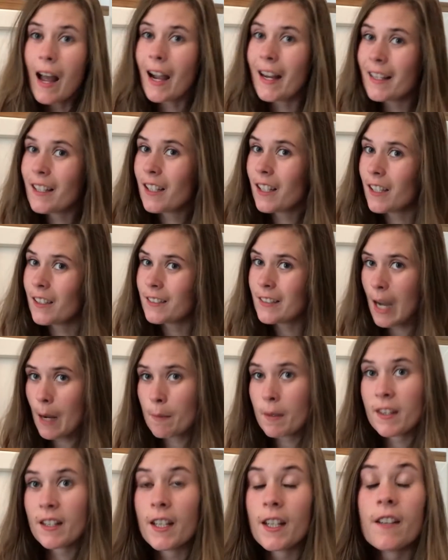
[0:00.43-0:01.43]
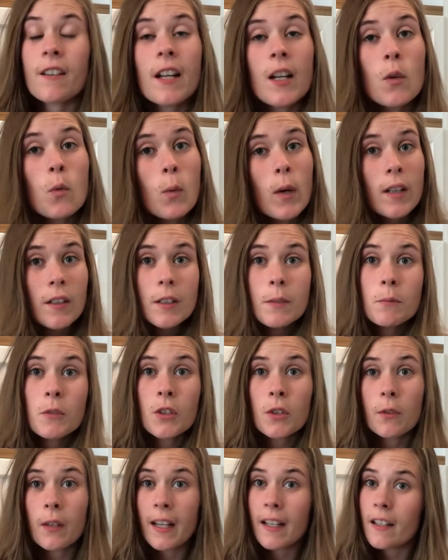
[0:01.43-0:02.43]
Hi y'all, Tabitha here and welcome
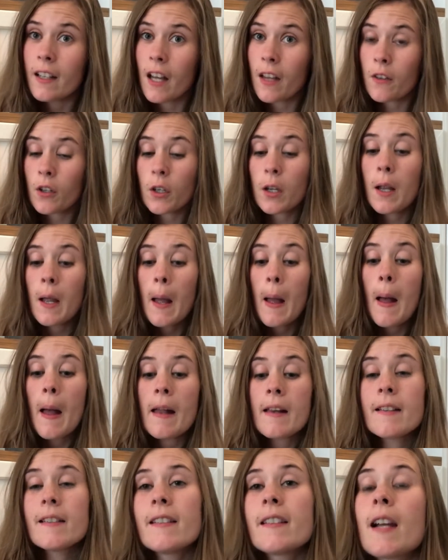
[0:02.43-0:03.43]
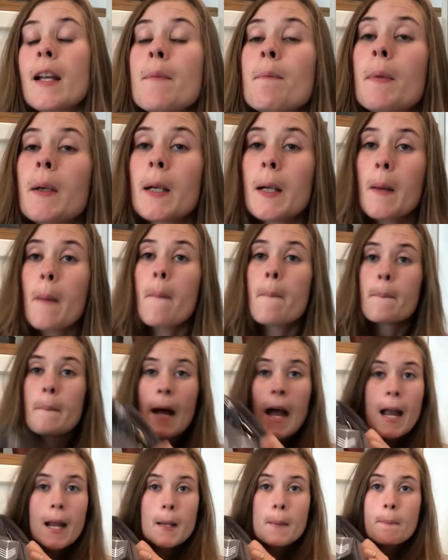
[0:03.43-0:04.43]
to another diaper
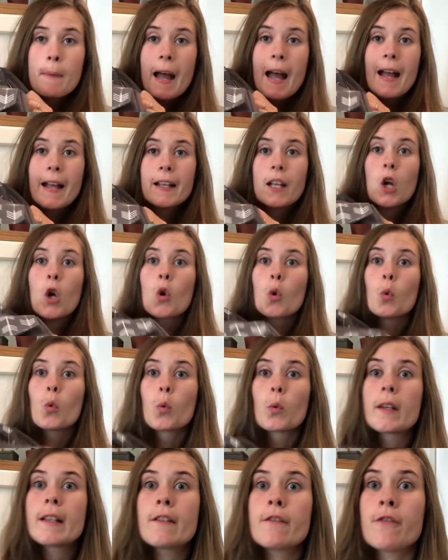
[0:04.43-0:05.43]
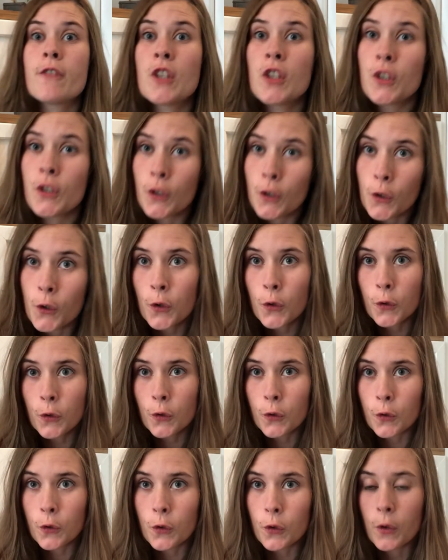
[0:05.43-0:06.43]
backpack
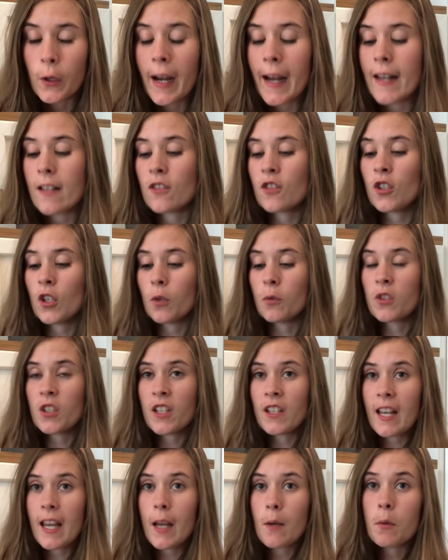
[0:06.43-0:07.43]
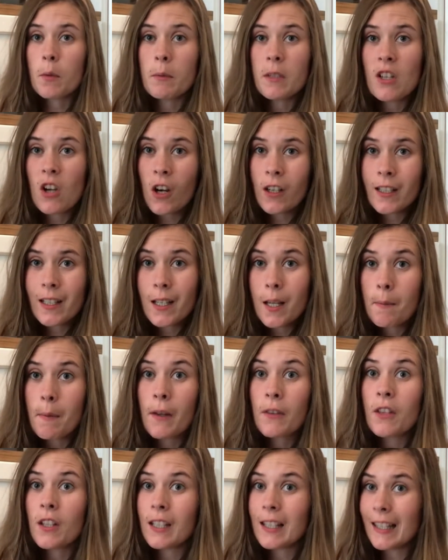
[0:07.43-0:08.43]
review. And so today we'll be talking
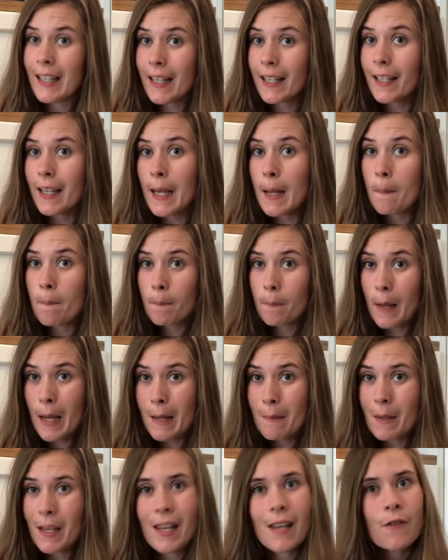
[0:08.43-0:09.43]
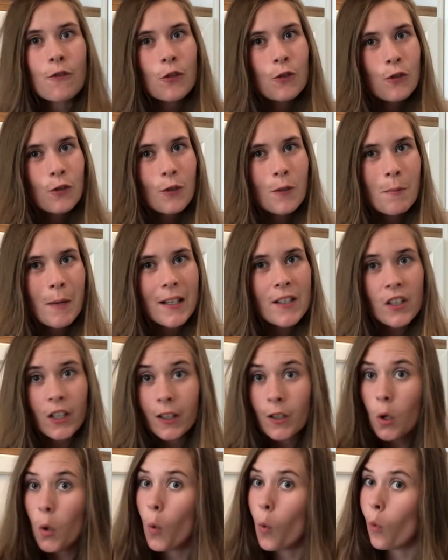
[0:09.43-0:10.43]
about the Leke Baby. If you're new to my
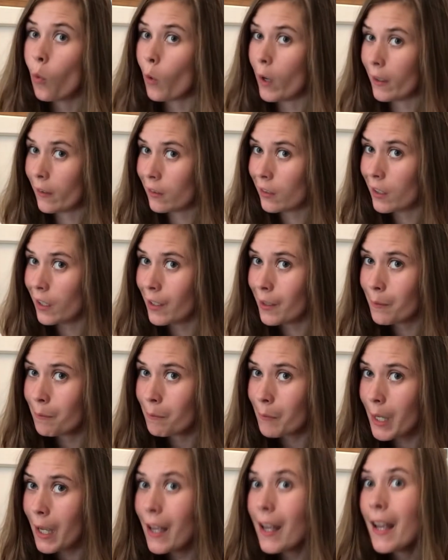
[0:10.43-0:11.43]
channel, welcome.